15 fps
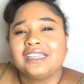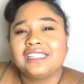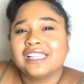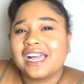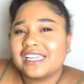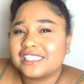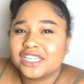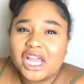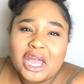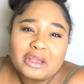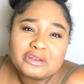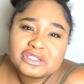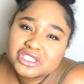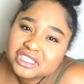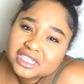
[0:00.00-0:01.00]
like Liza
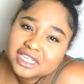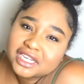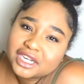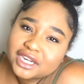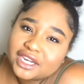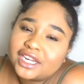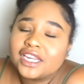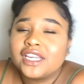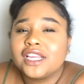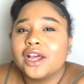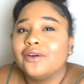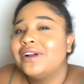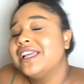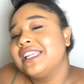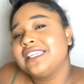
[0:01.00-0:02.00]
Koshy and, you
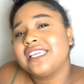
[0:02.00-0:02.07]
know,